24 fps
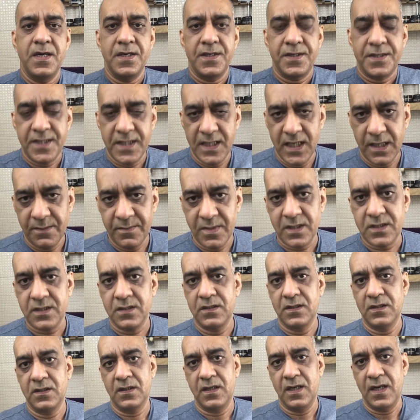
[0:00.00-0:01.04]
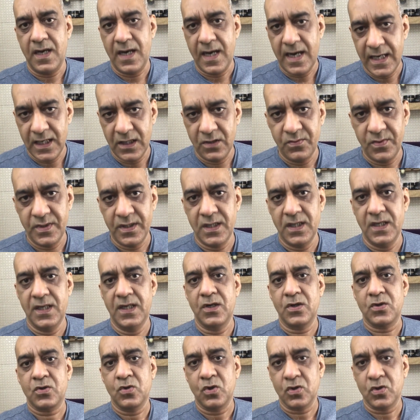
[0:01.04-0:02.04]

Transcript: shea butter, aloe vera,